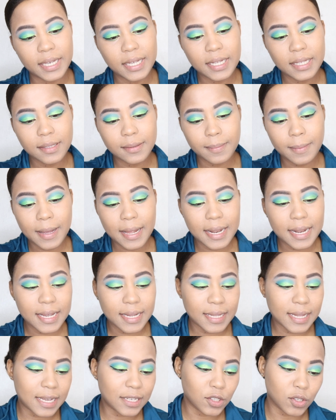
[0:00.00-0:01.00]
Hills
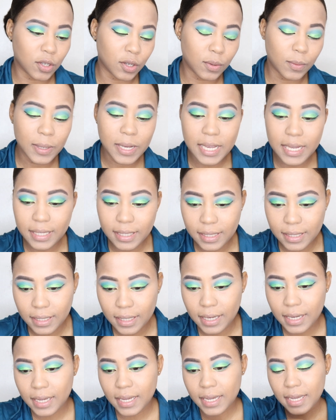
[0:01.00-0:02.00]
palette as always.
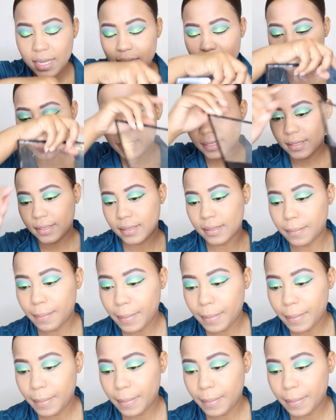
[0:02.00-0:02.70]
This is the